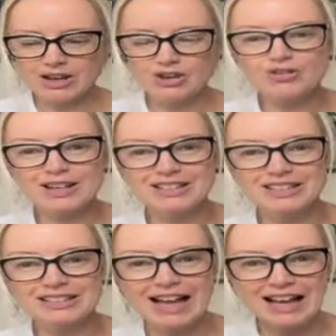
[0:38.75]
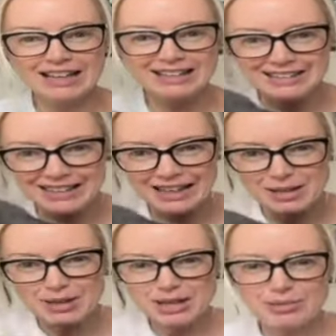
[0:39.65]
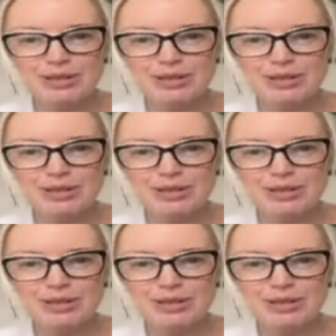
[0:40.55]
Gray says hi. Hi baby.